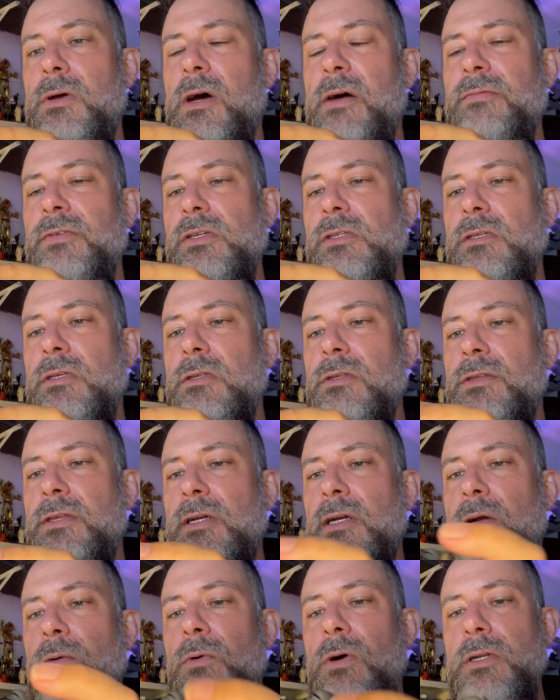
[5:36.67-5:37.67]
Obviously, the
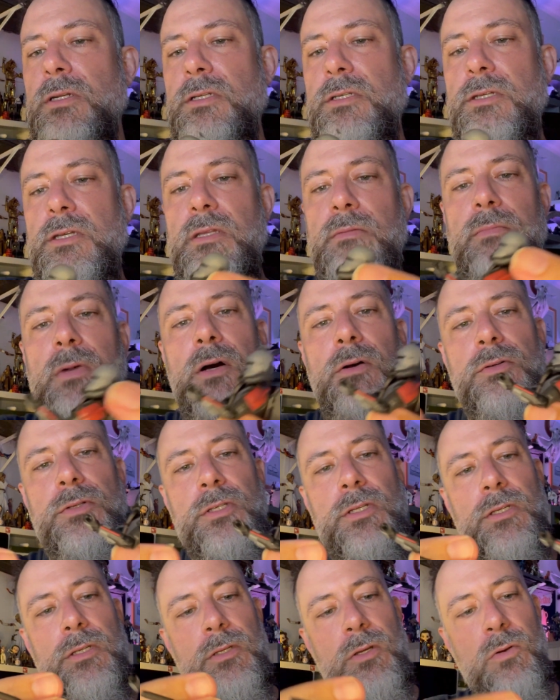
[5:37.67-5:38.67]
thing I want to see the
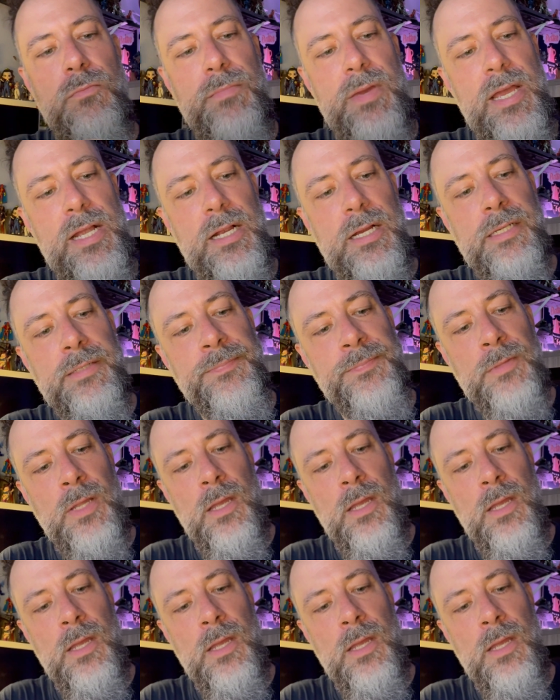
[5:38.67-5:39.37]
most is Omega,